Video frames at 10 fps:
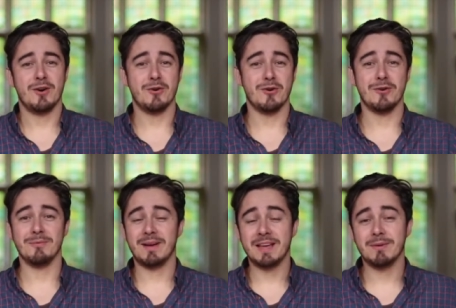
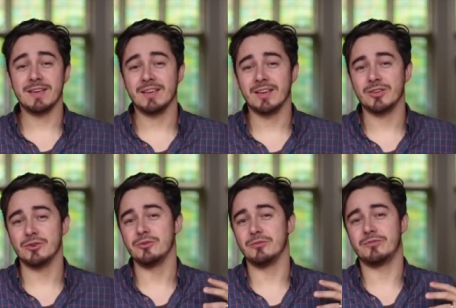Or maybe
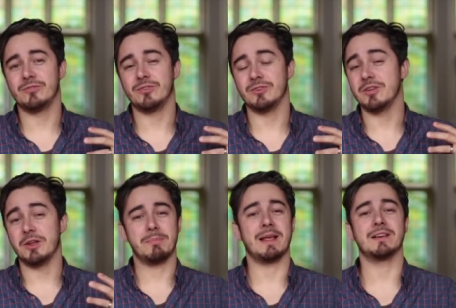
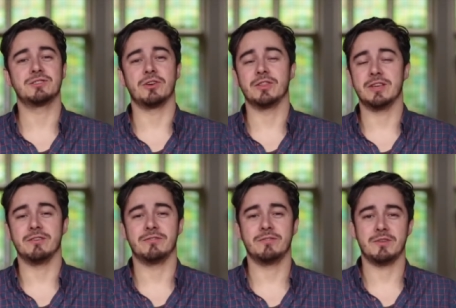you're playing a song that
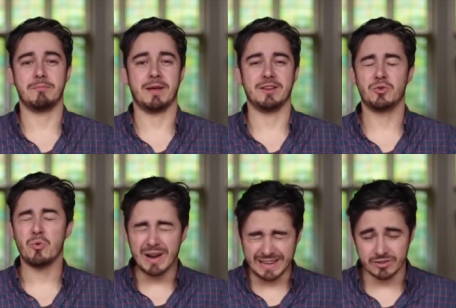you've played
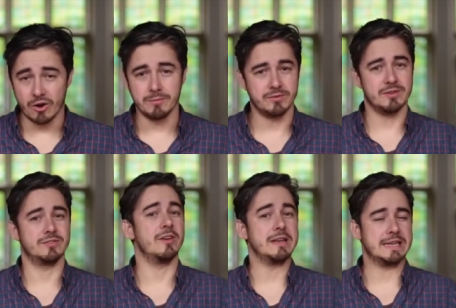20 times in a
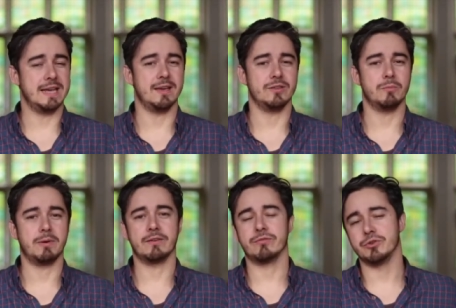certain key and you're
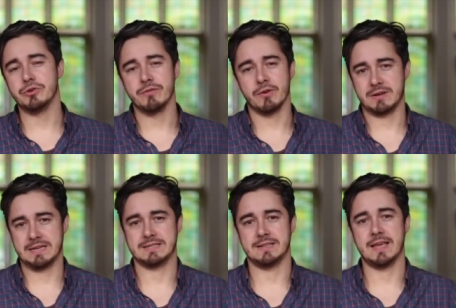playing for a new
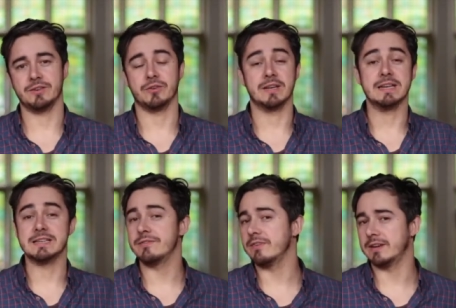vocalist and they're doing it in a
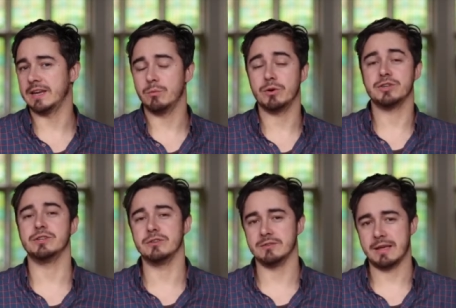different key. What do
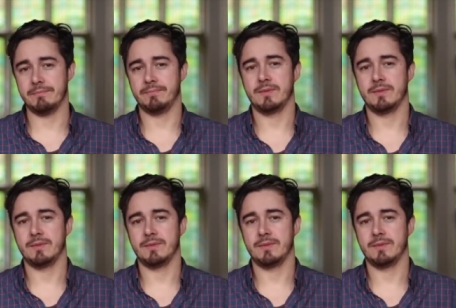you do then?